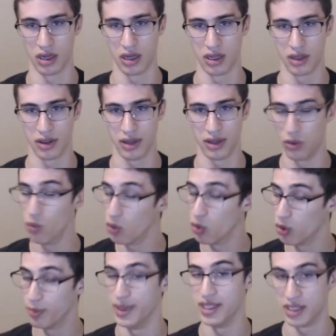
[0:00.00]
then it
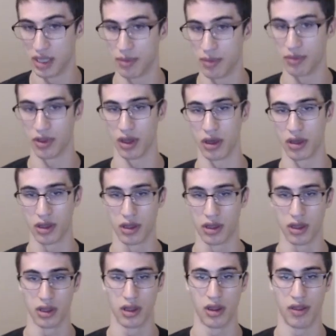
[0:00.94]
would be something
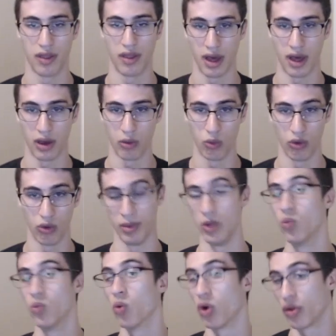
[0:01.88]
that would be
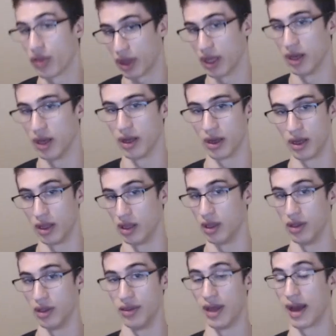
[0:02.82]
worth getting
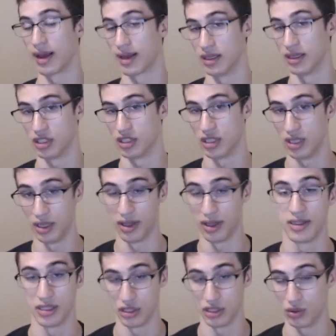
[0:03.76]
in that
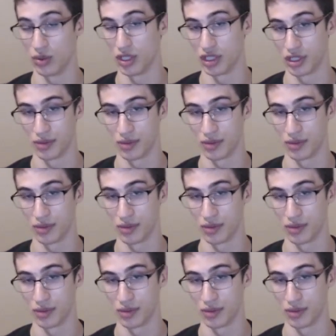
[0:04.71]
situation.